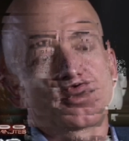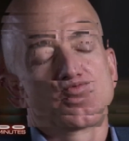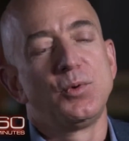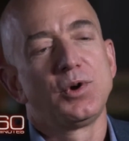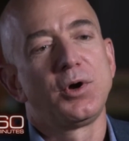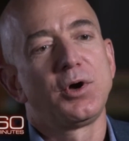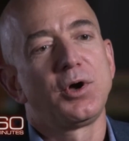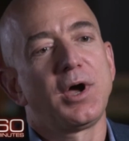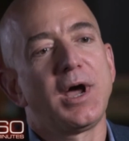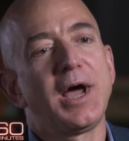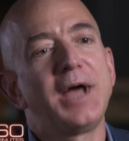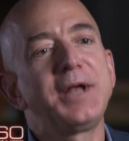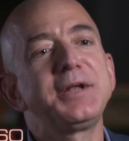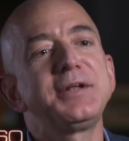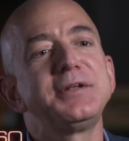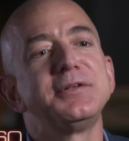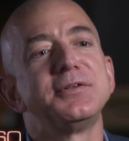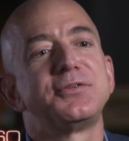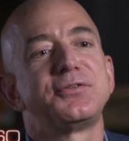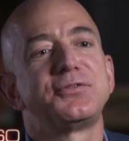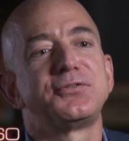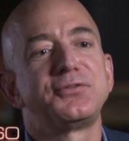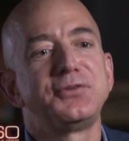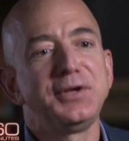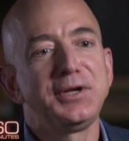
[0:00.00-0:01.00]
Bezos has
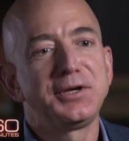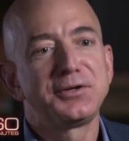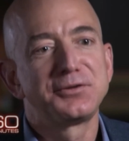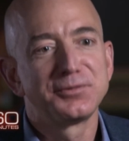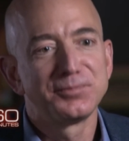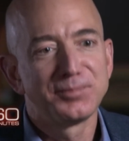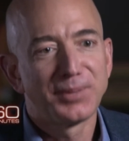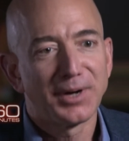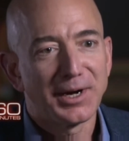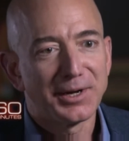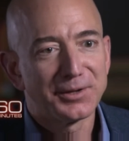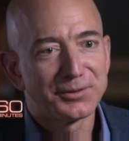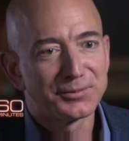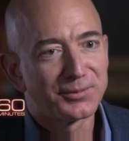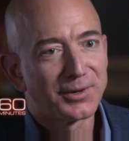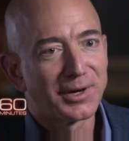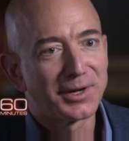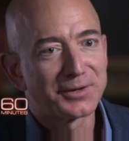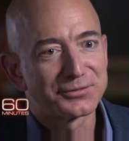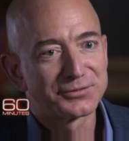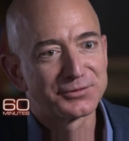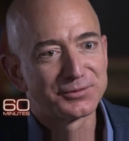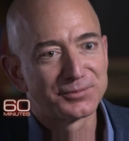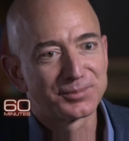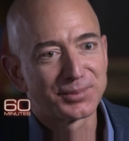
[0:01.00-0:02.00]
had his fair share
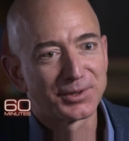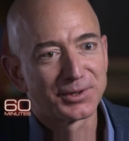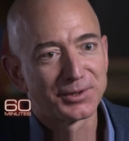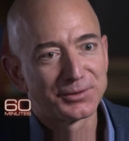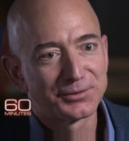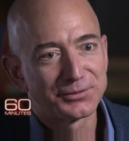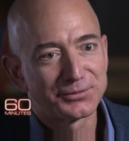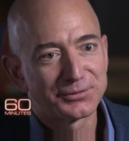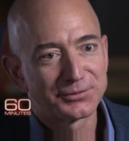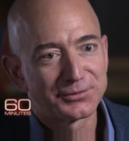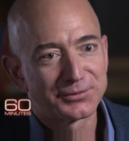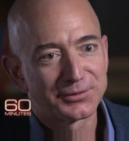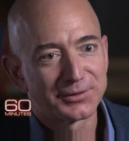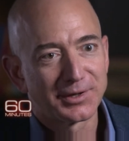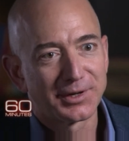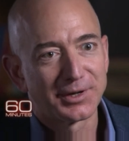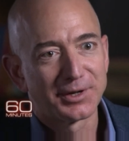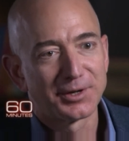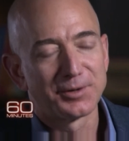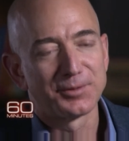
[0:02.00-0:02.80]
of ups and downs,